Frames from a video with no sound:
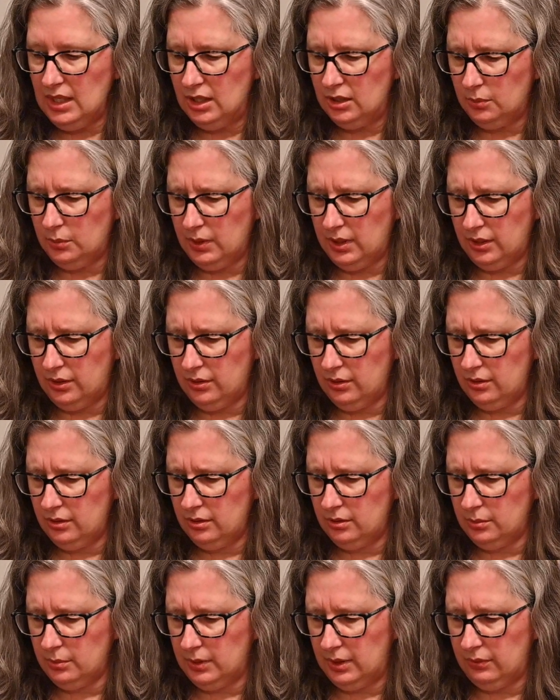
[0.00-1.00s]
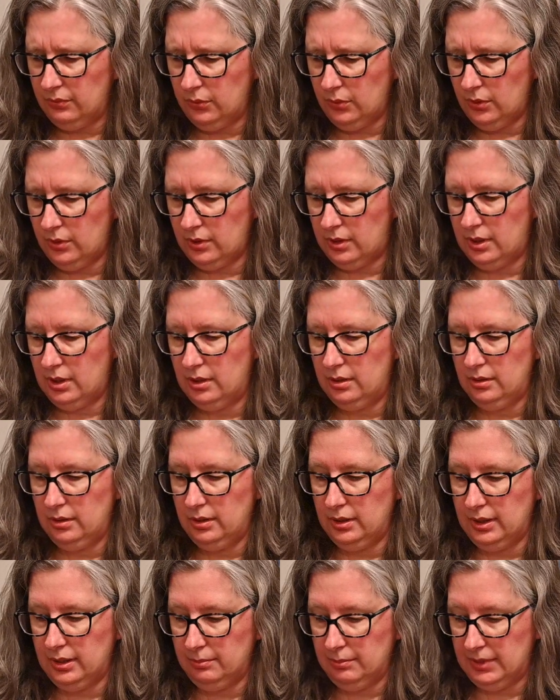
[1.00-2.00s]
24th.
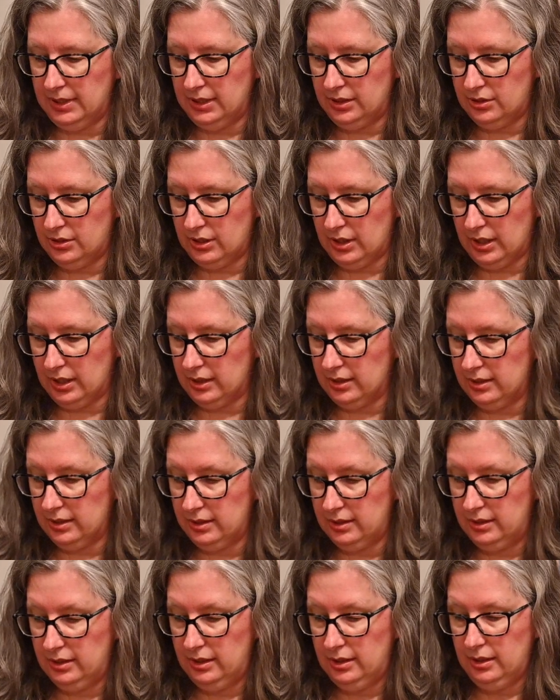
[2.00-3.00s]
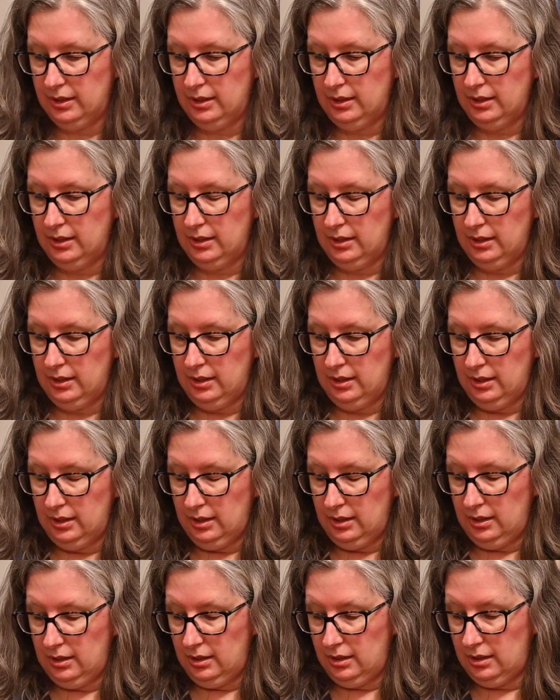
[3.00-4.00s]
Let me check.
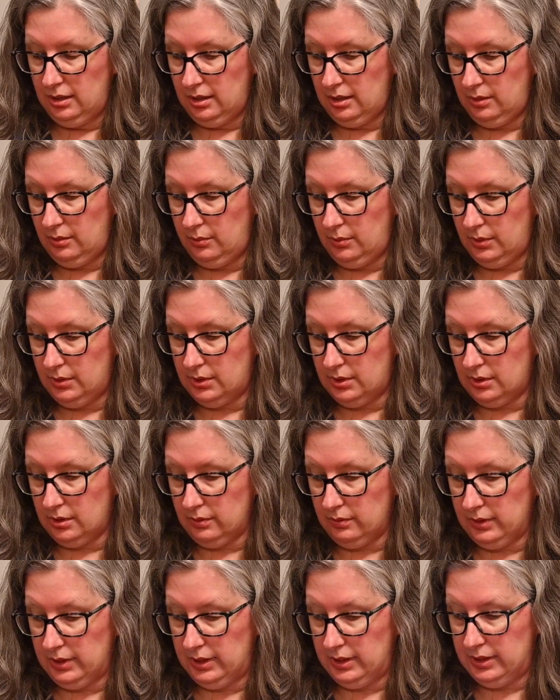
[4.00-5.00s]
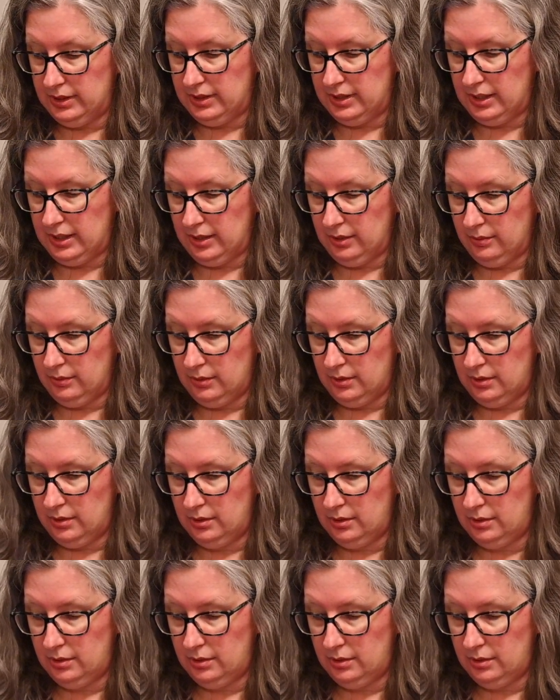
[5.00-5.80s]
I was going to write it down.